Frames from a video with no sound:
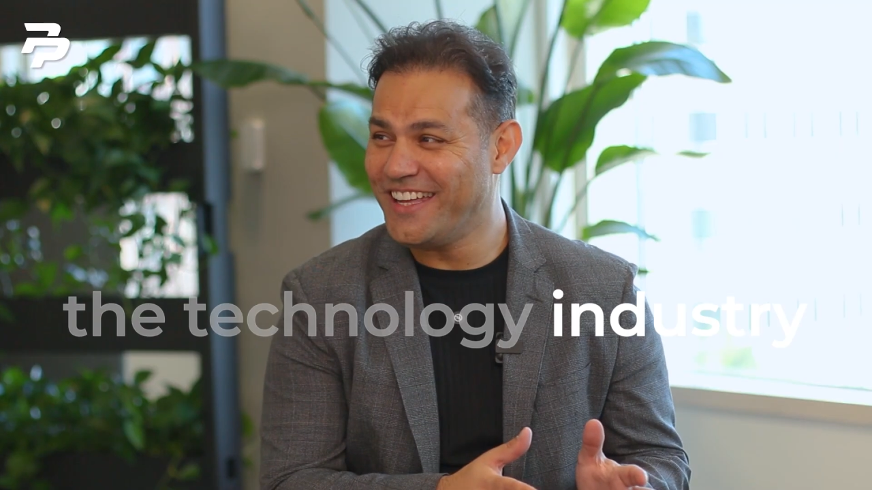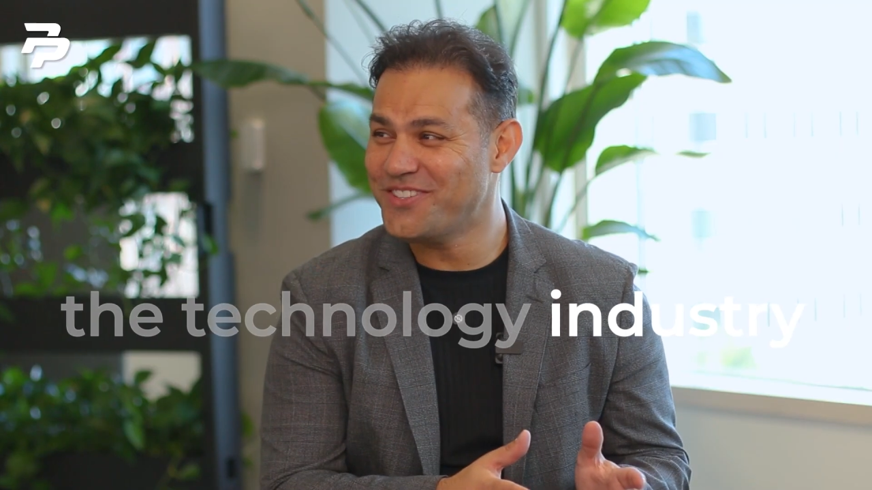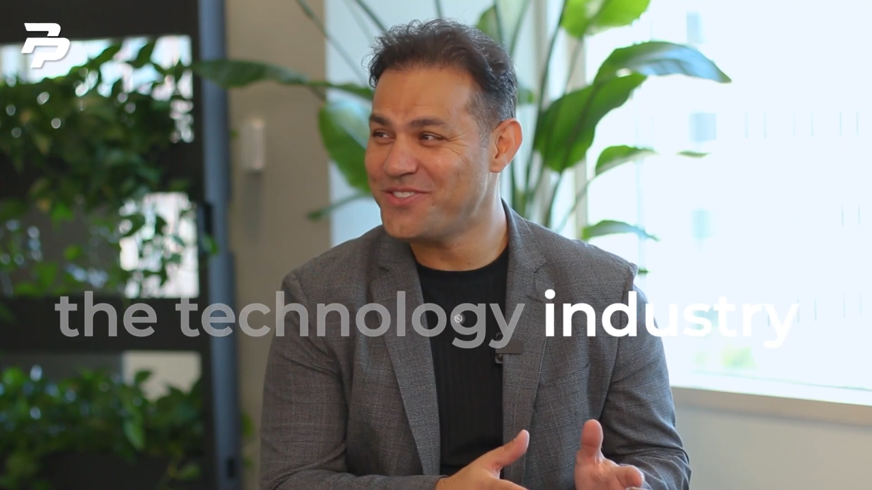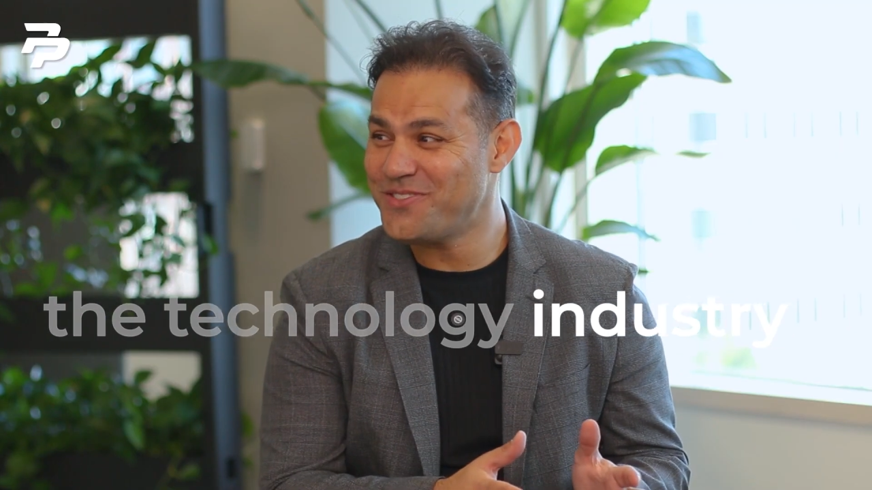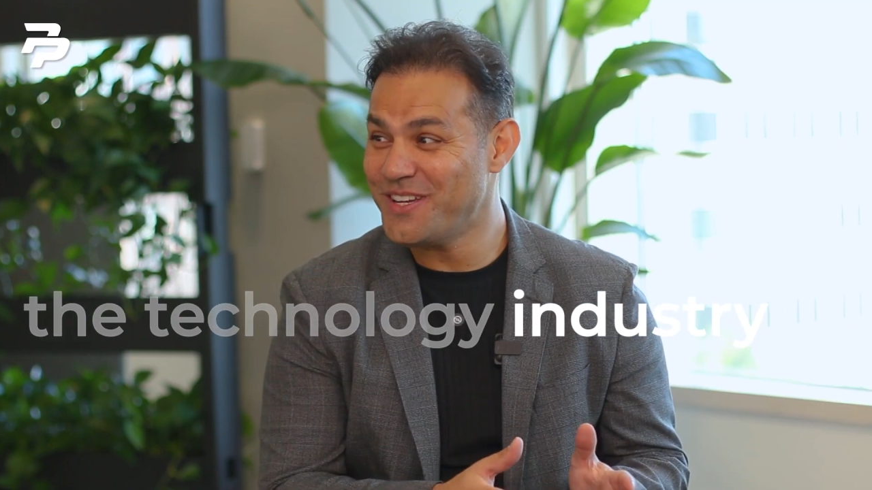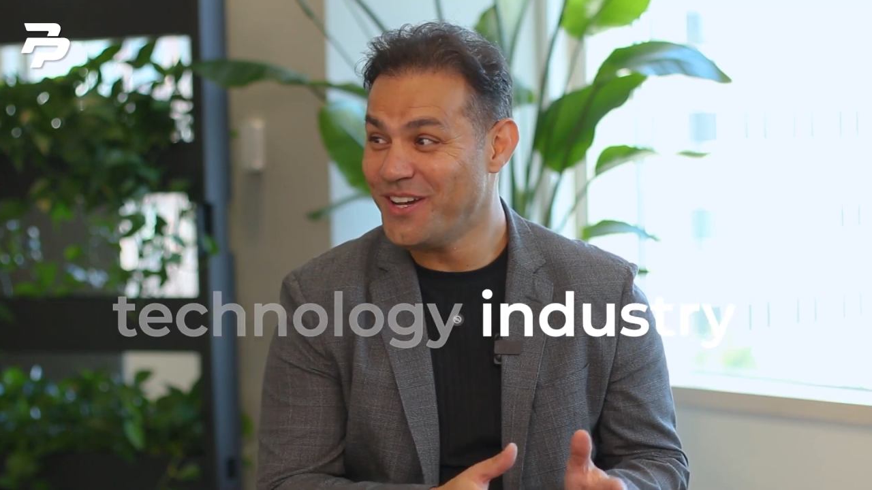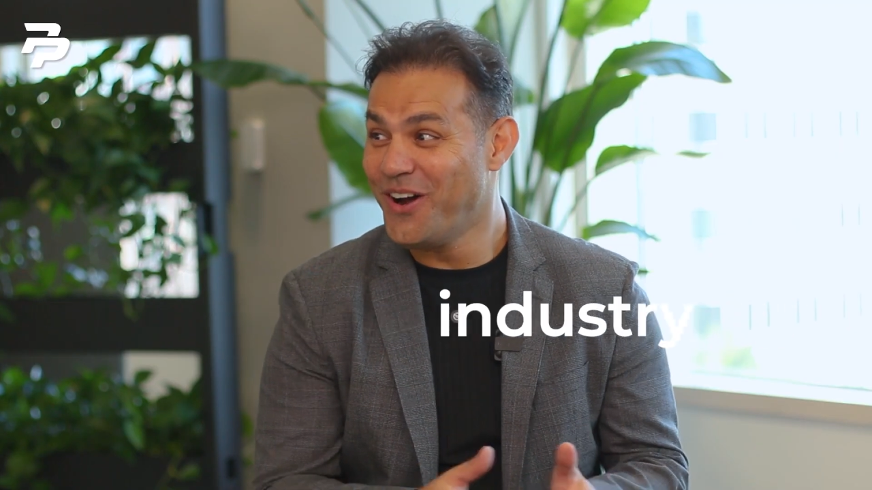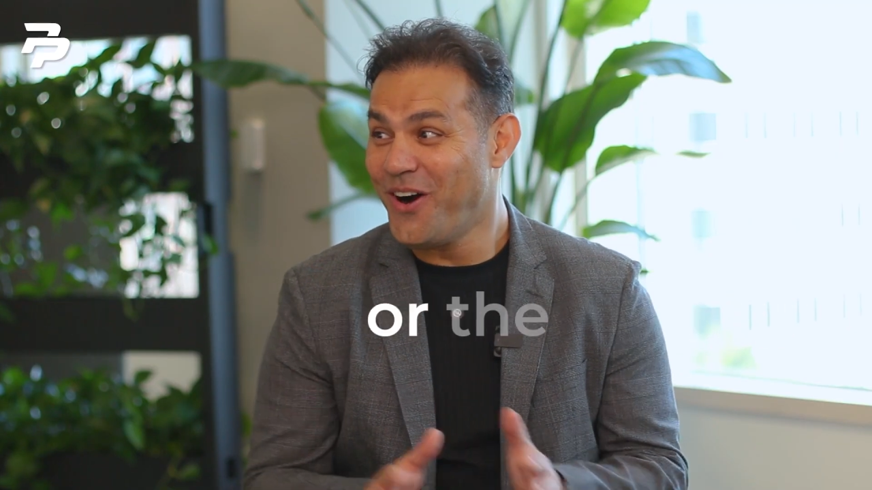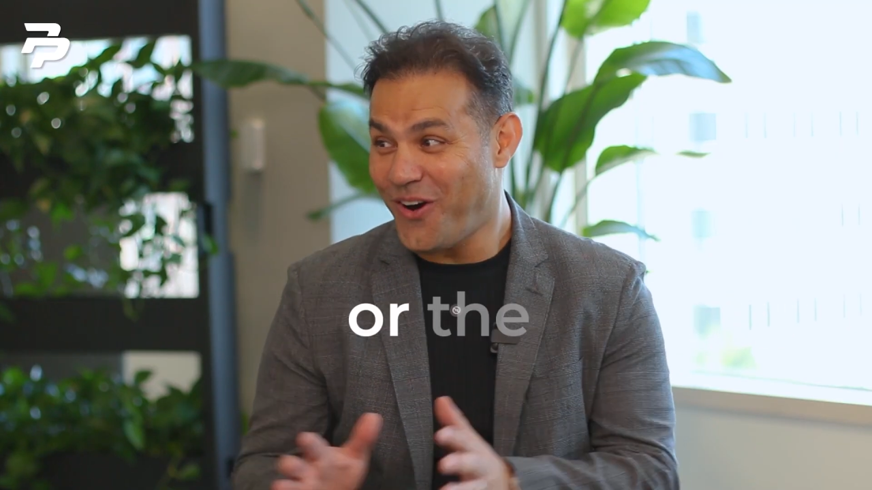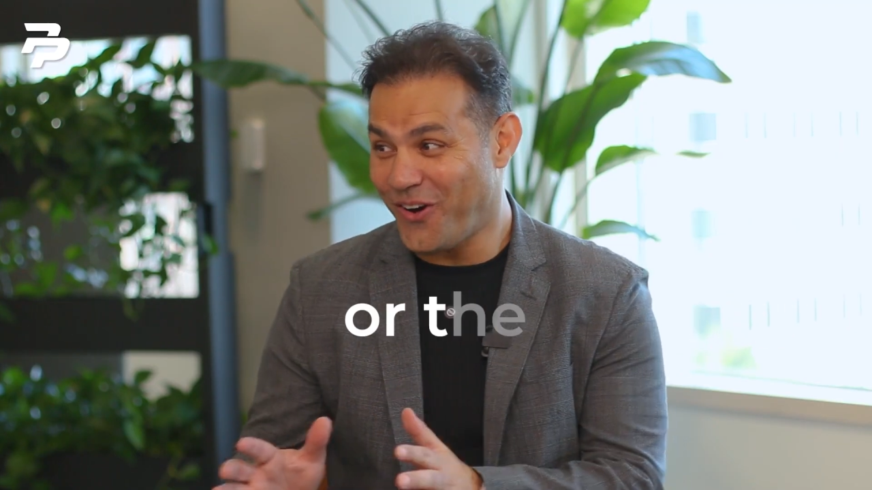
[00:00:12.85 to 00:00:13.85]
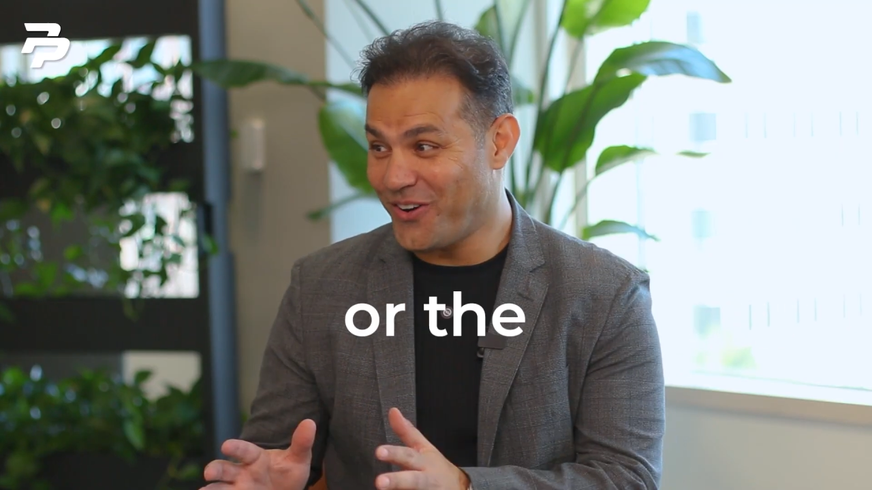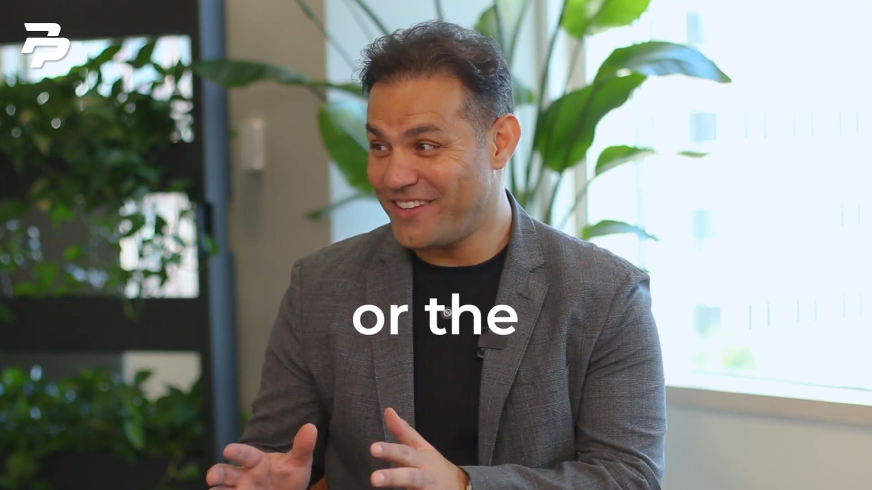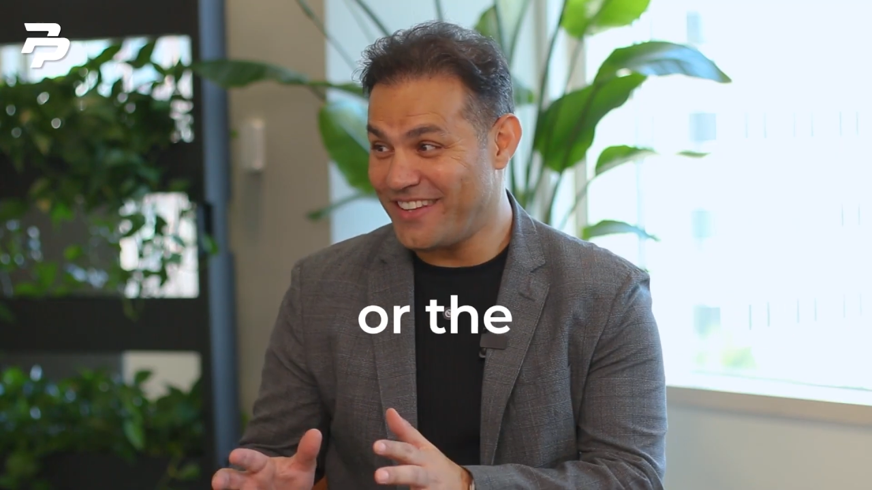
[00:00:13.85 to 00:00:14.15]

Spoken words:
industry or